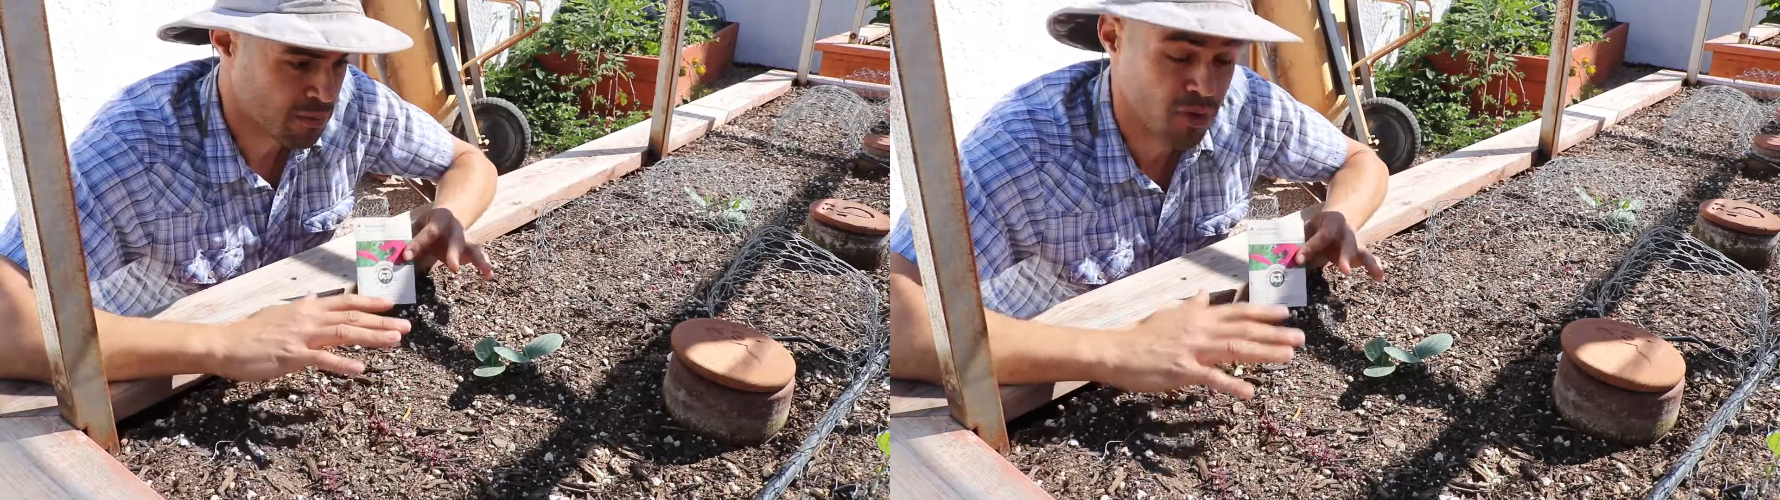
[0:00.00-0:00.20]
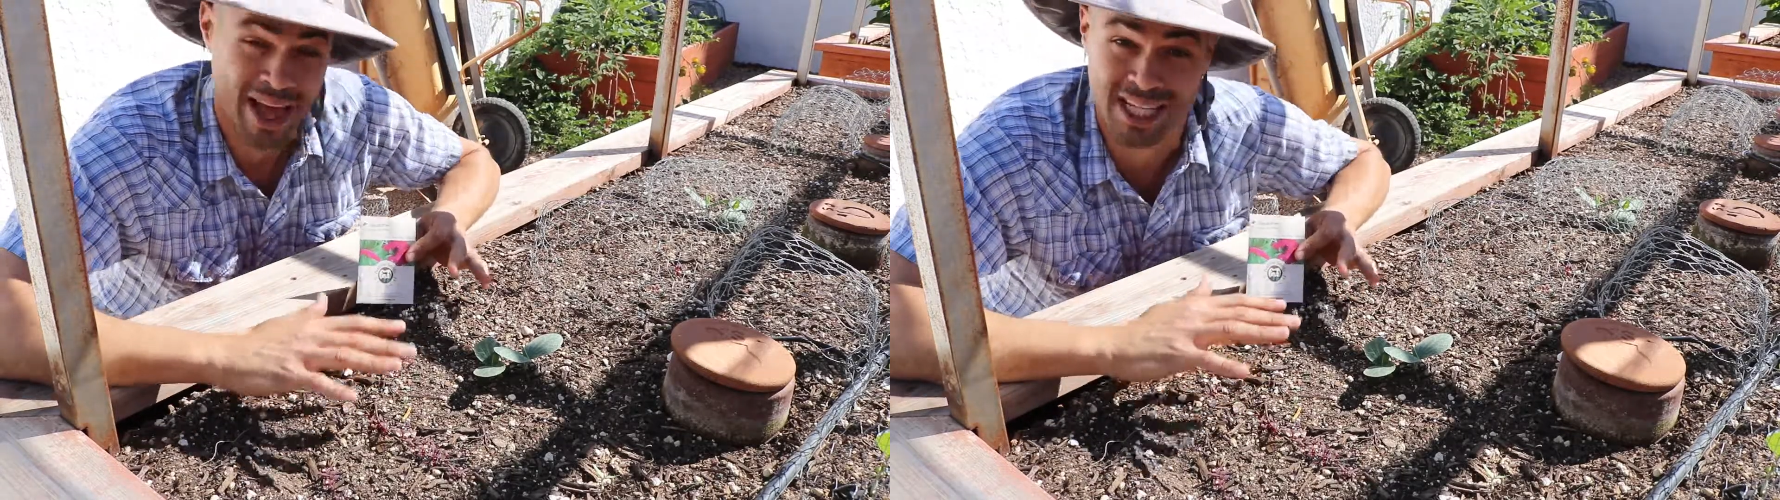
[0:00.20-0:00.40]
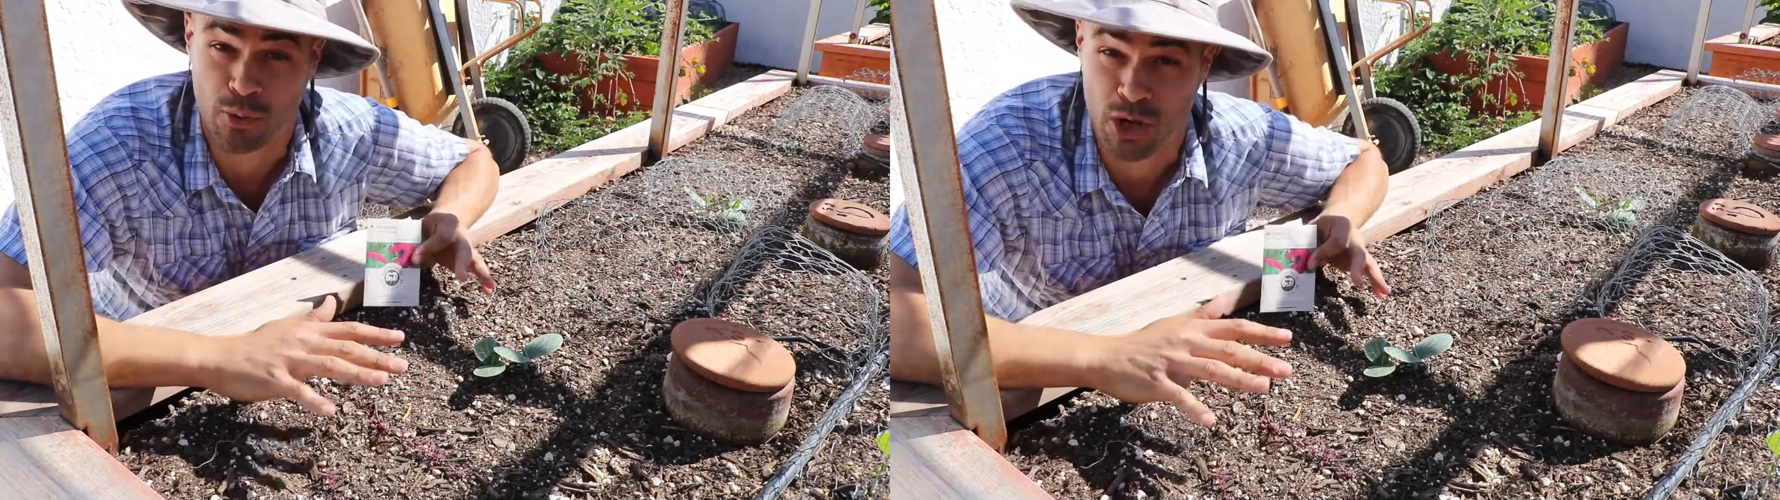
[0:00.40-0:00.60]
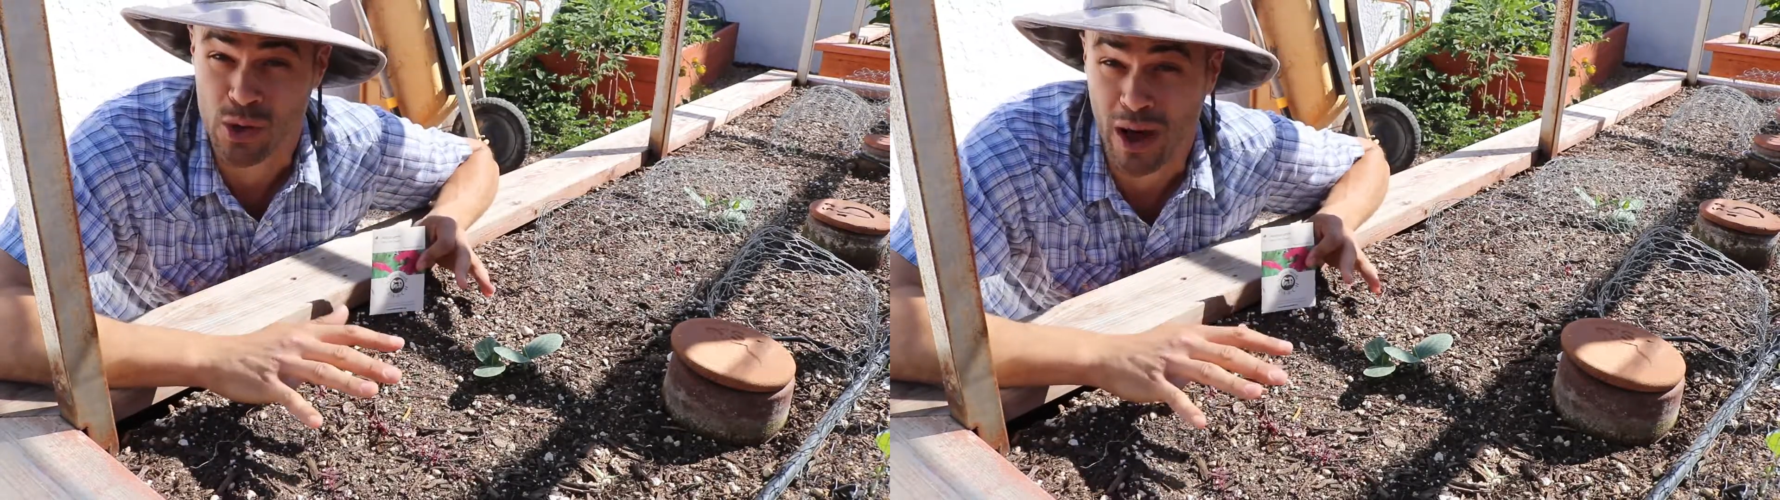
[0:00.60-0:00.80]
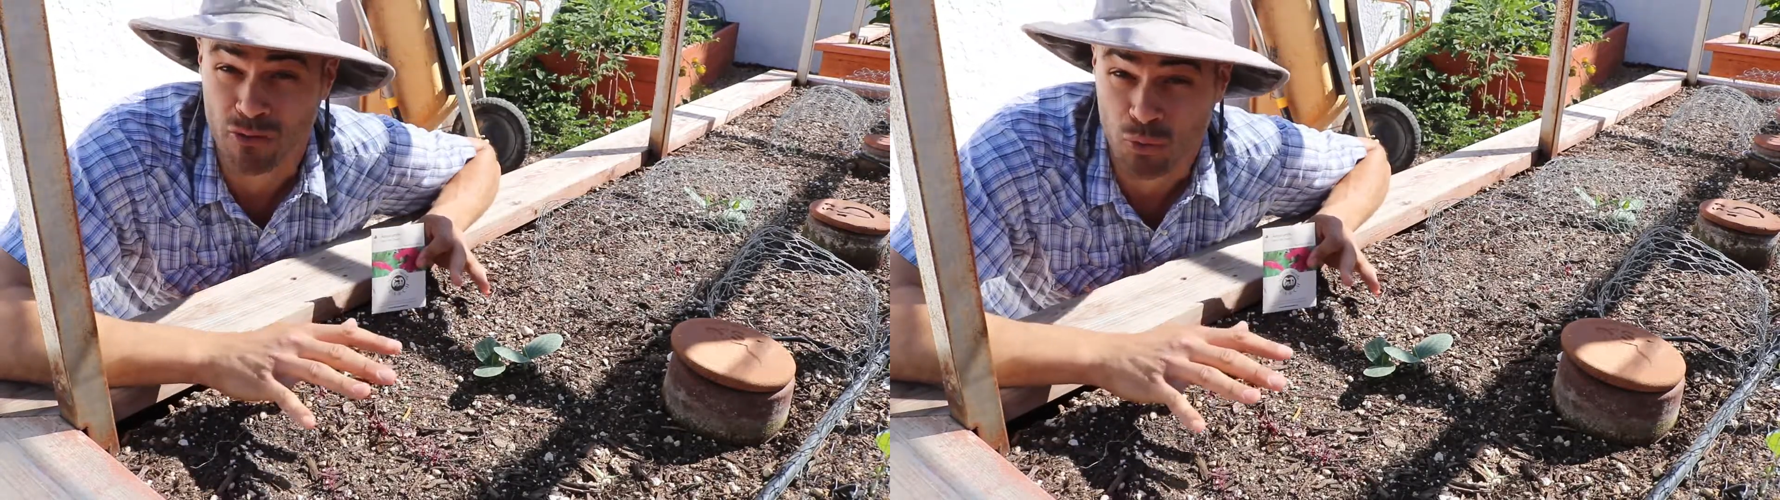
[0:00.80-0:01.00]
plant it where you
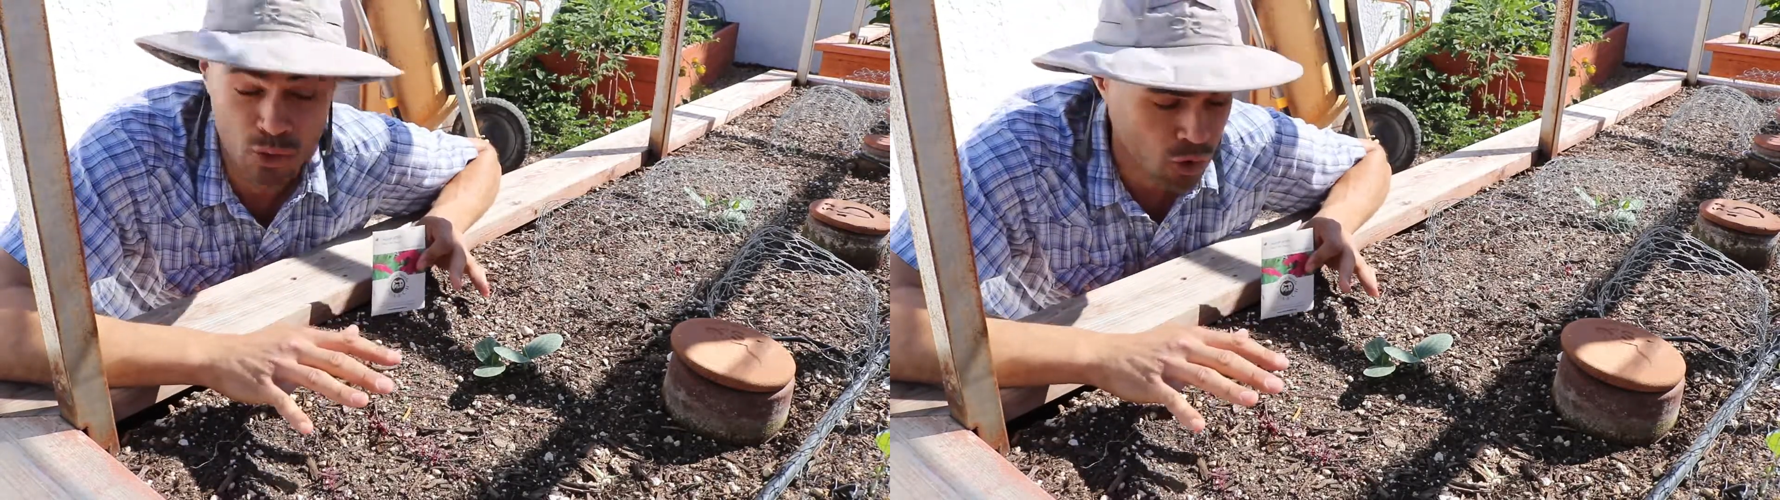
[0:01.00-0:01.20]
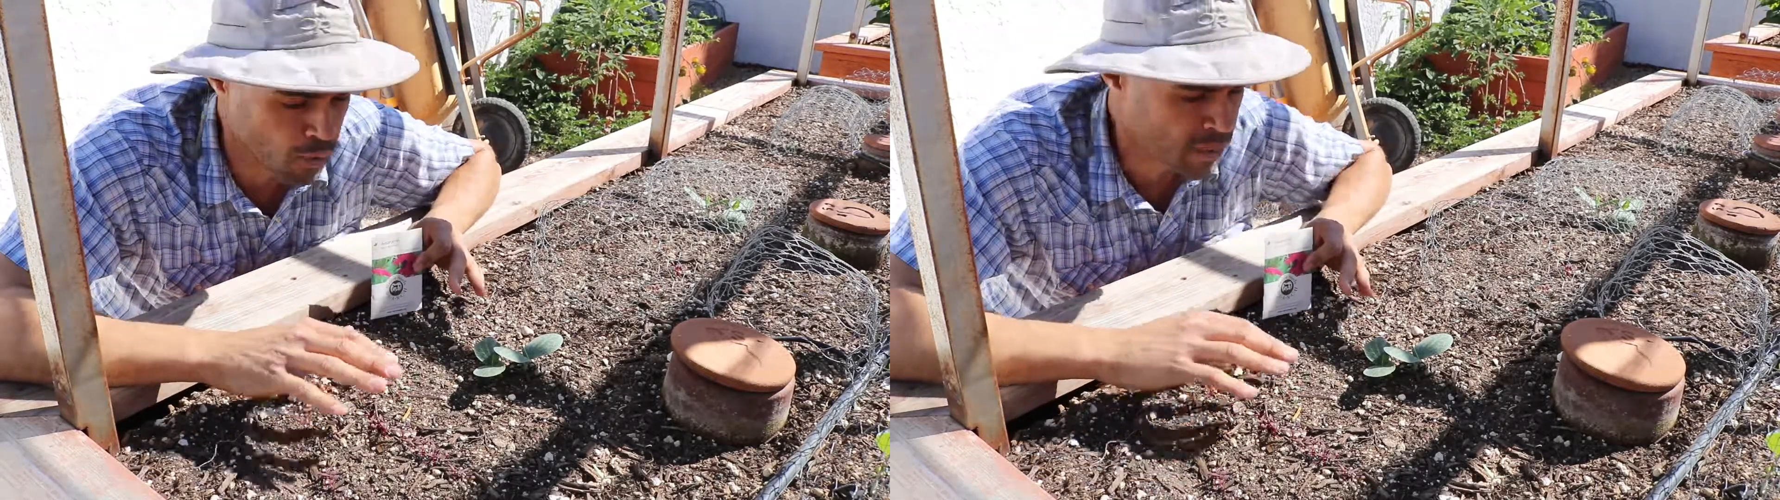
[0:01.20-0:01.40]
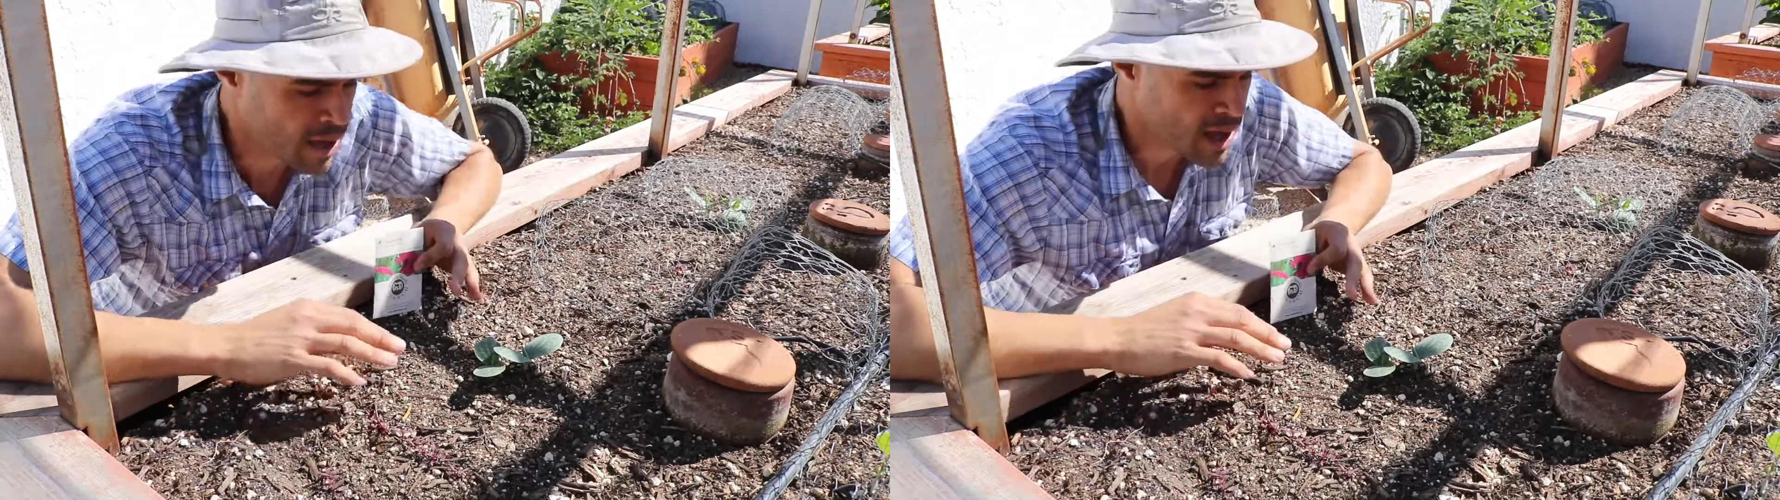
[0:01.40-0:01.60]
have room.